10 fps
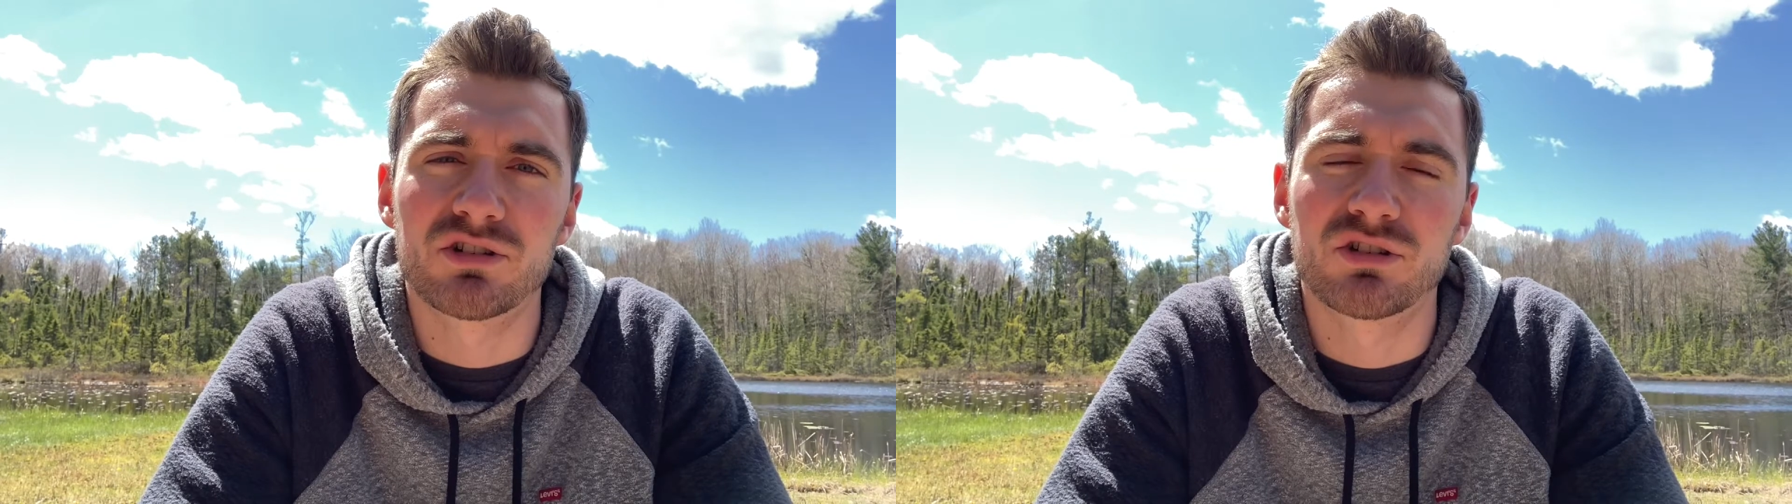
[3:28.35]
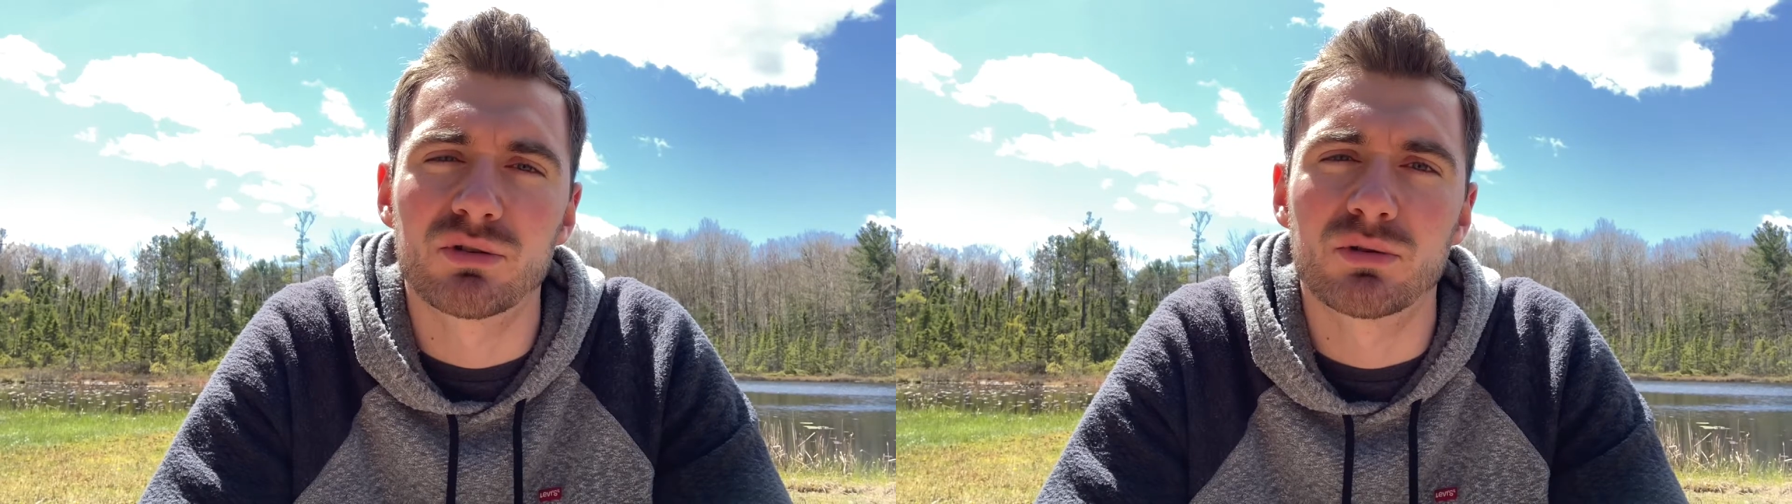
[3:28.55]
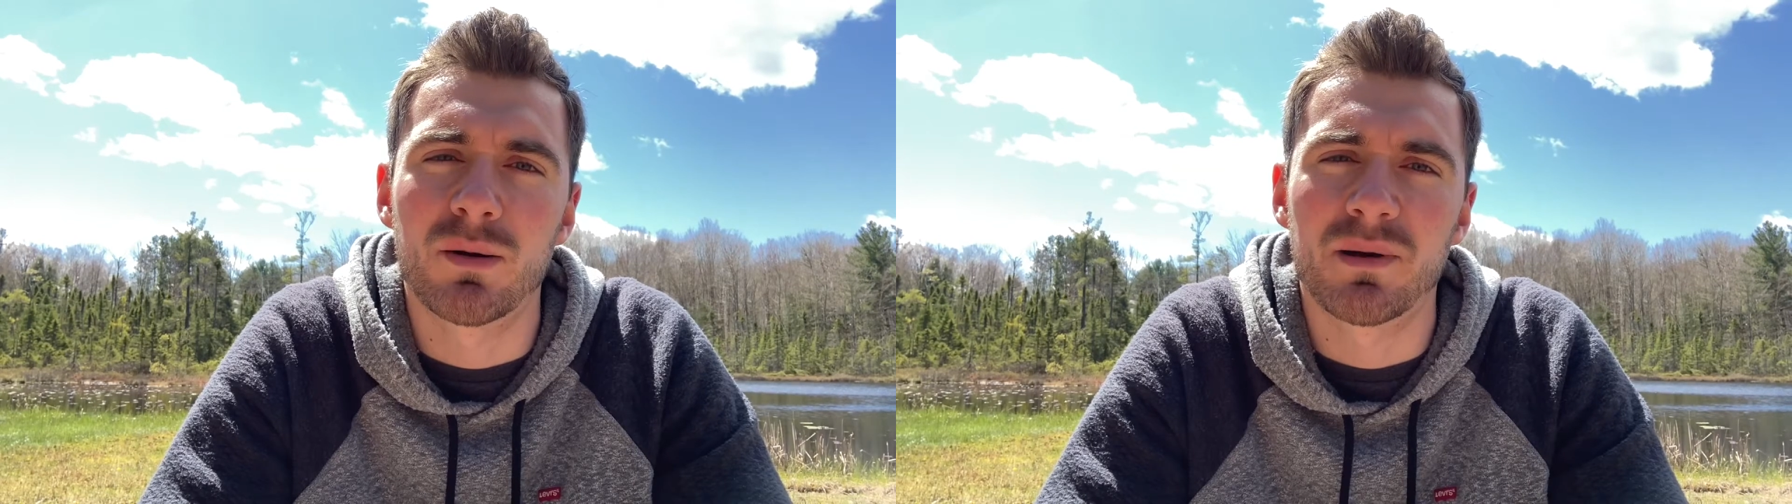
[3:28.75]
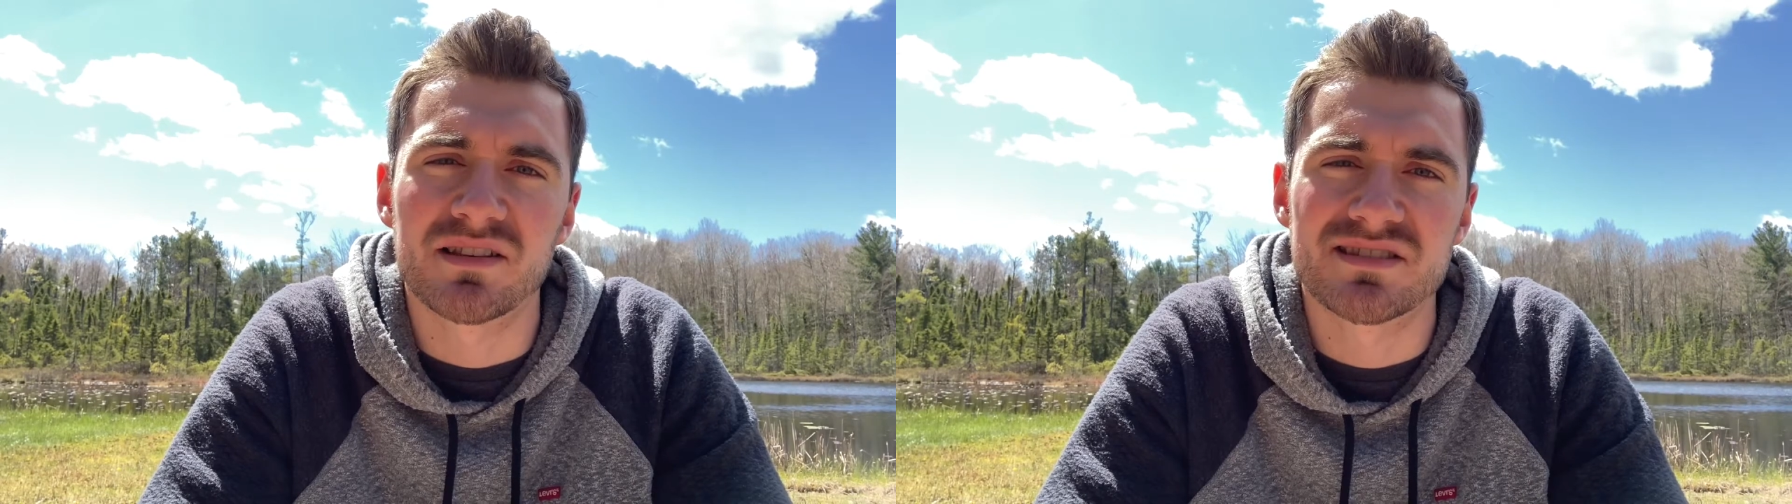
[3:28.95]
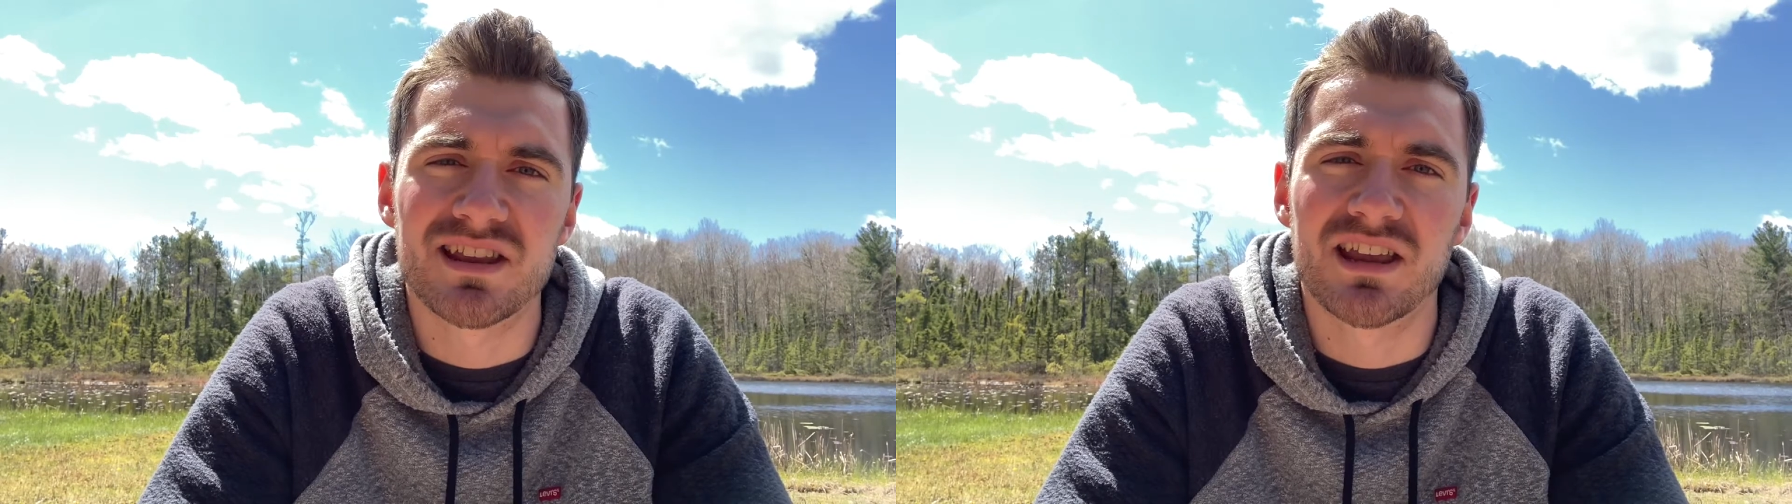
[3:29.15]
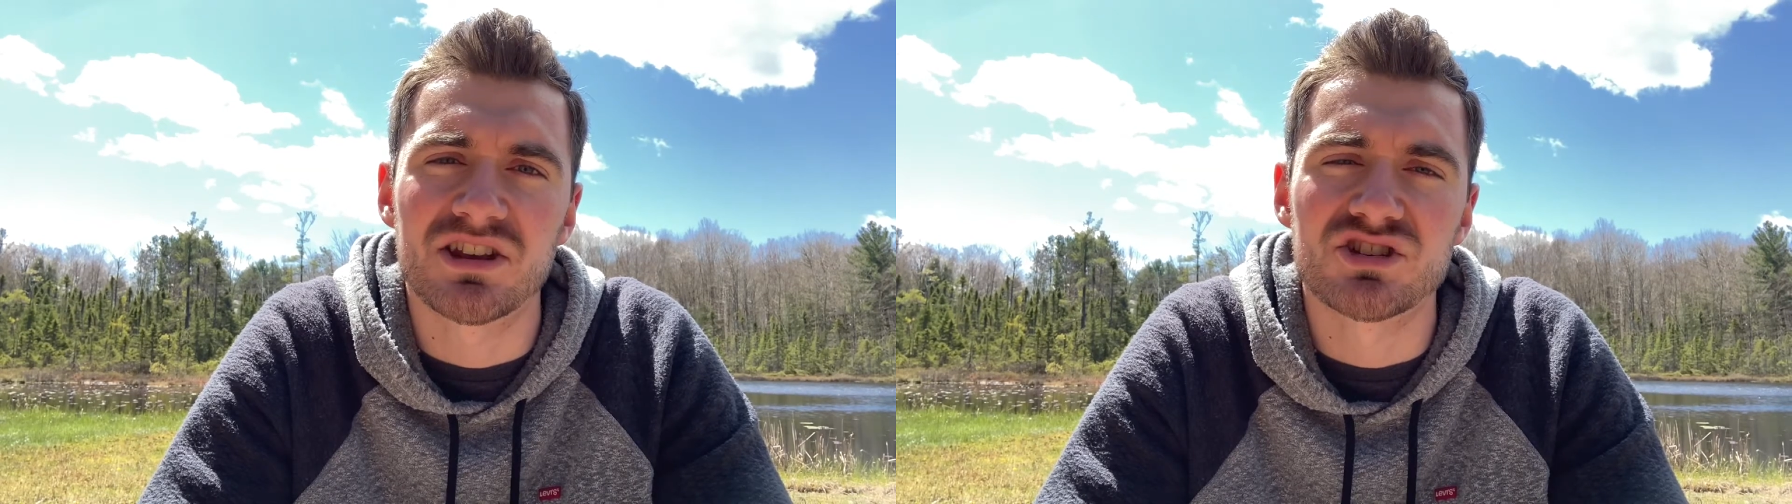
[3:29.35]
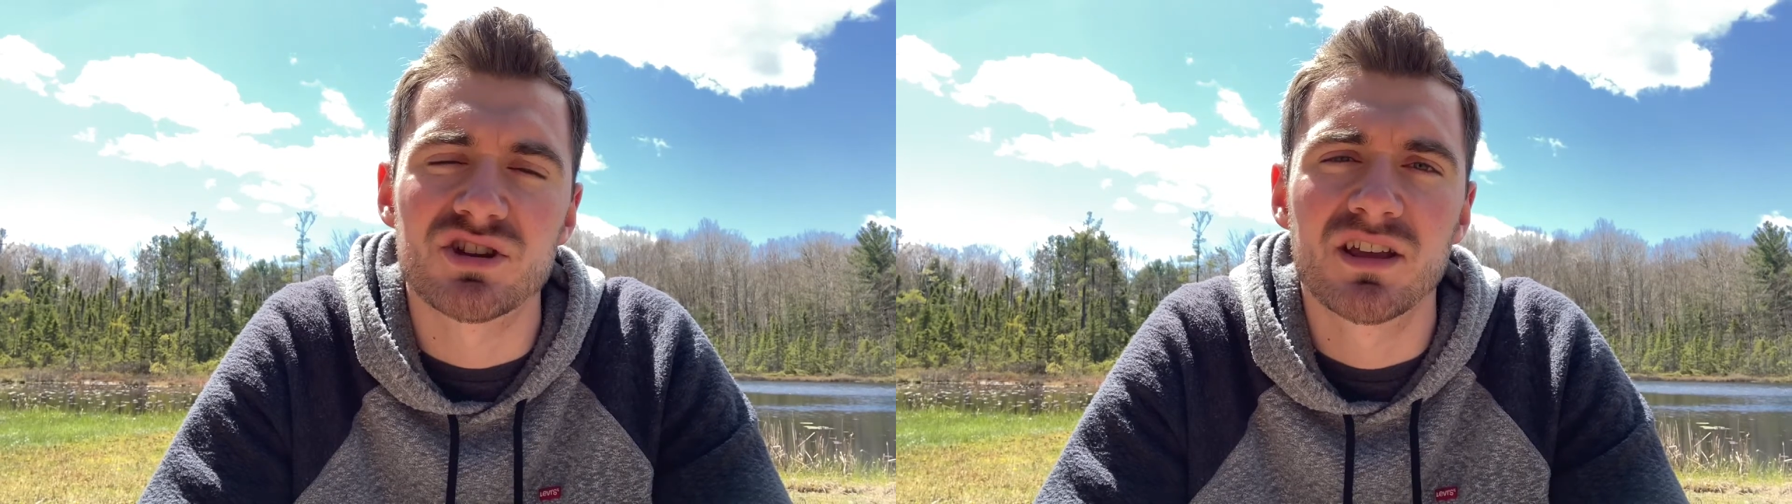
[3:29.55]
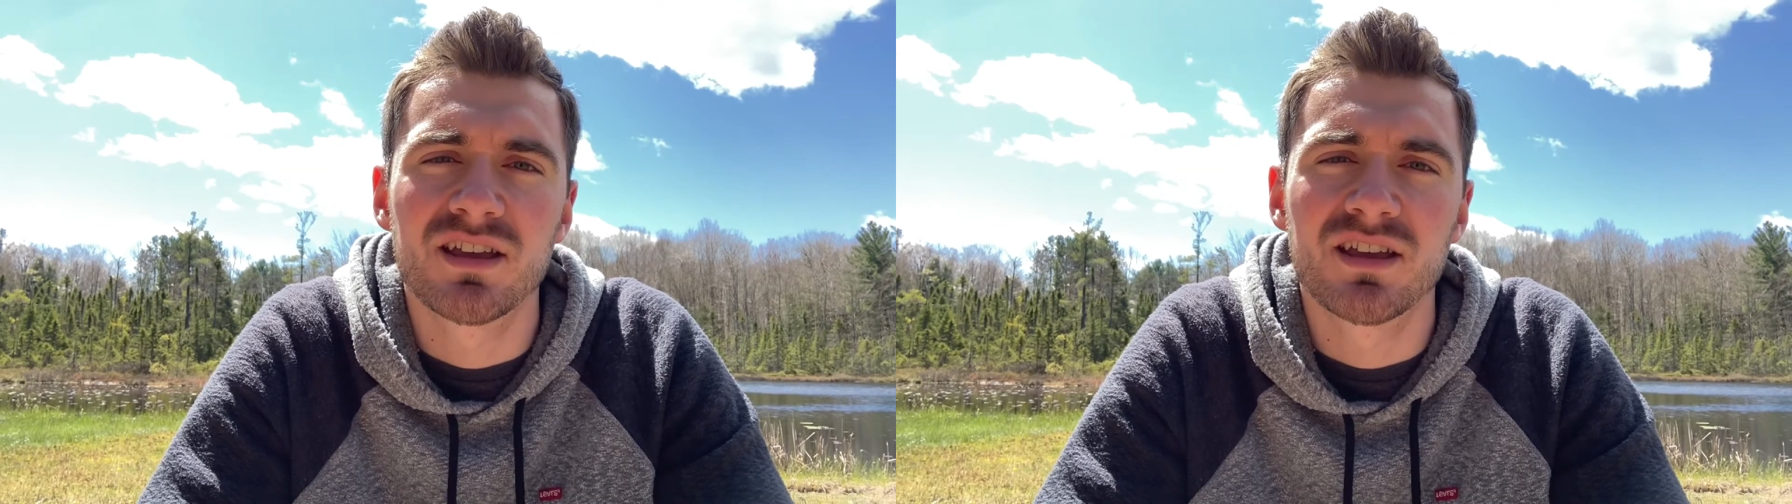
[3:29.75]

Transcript: two up on stage